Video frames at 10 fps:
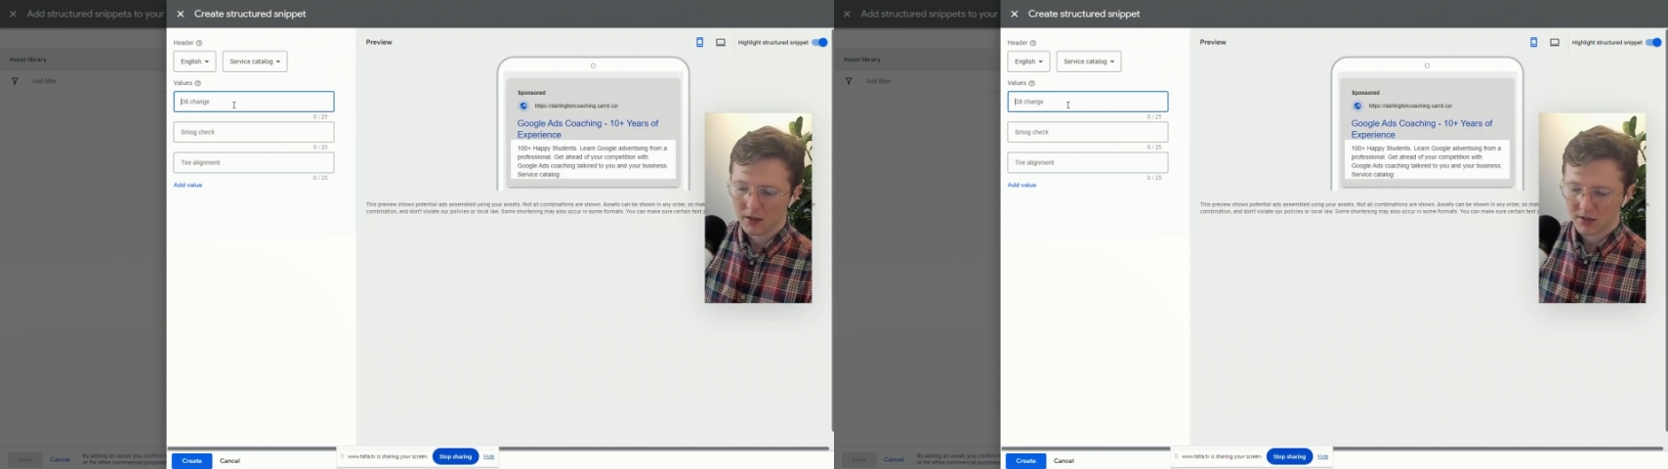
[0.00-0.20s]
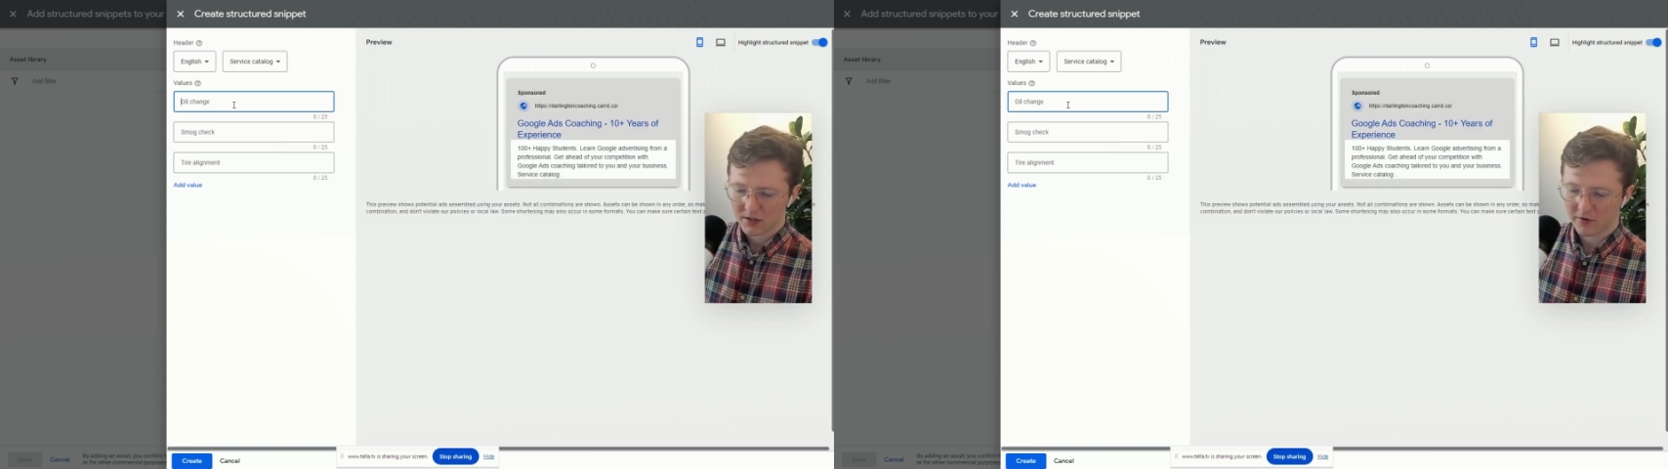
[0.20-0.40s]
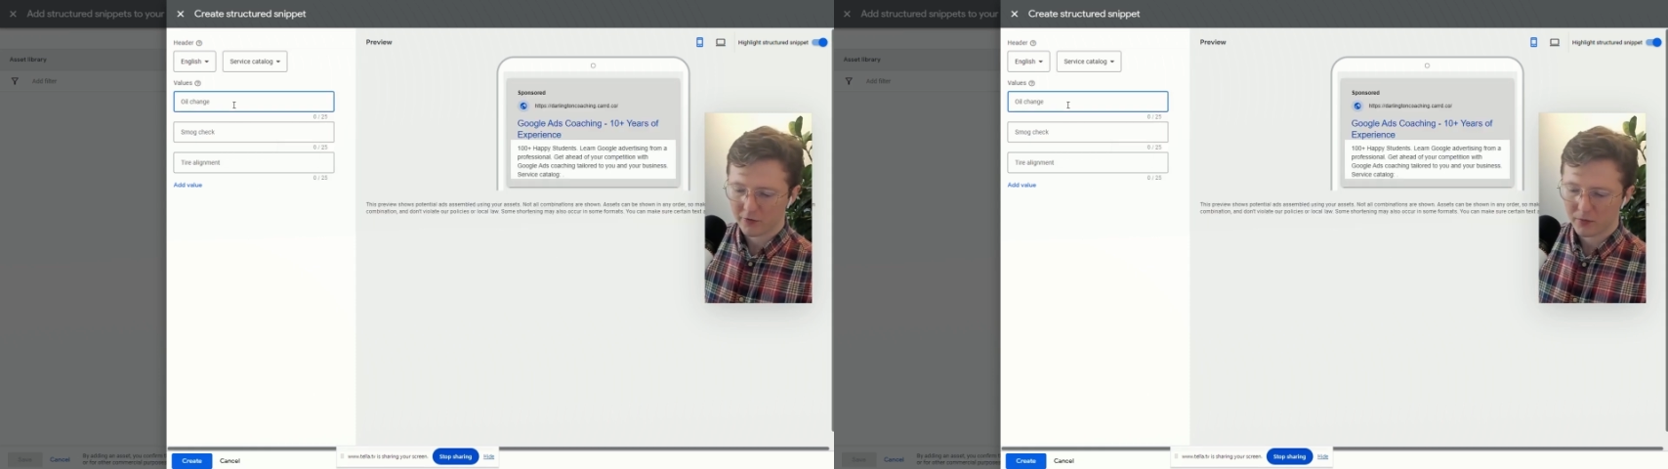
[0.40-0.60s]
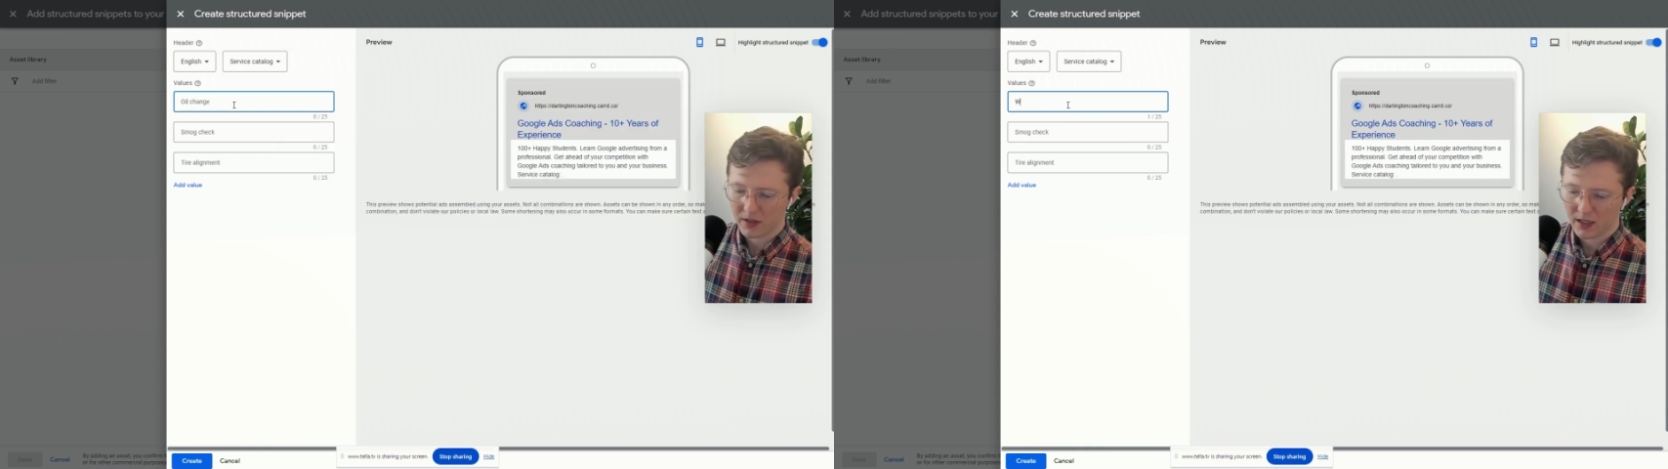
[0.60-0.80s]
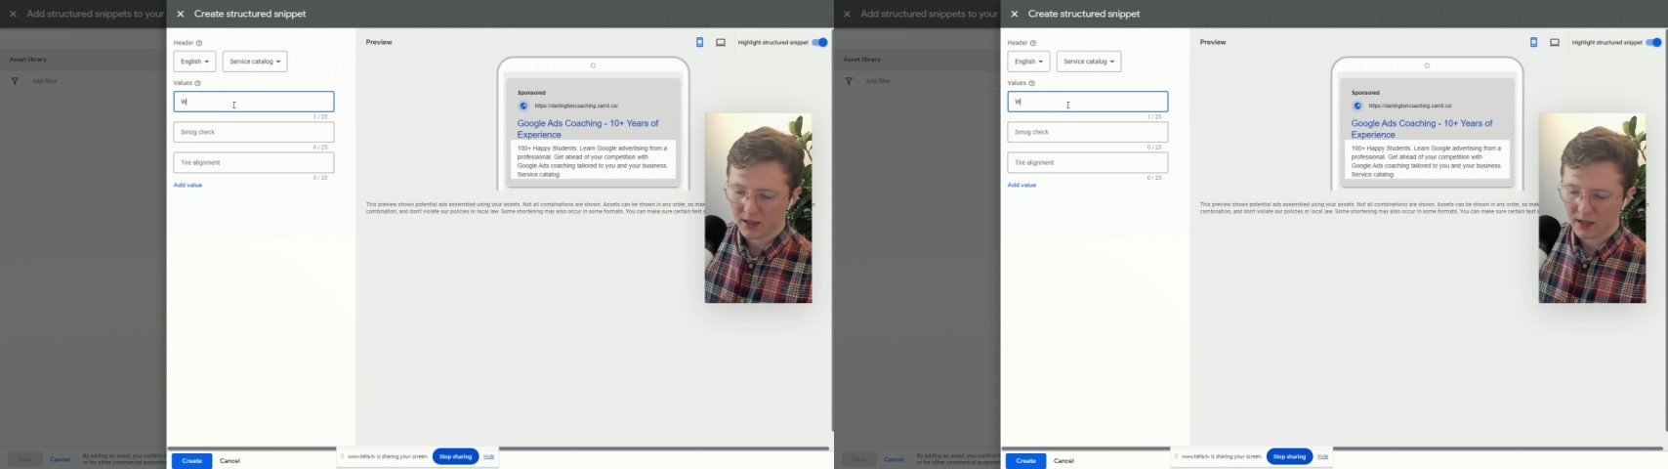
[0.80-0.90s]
So for me,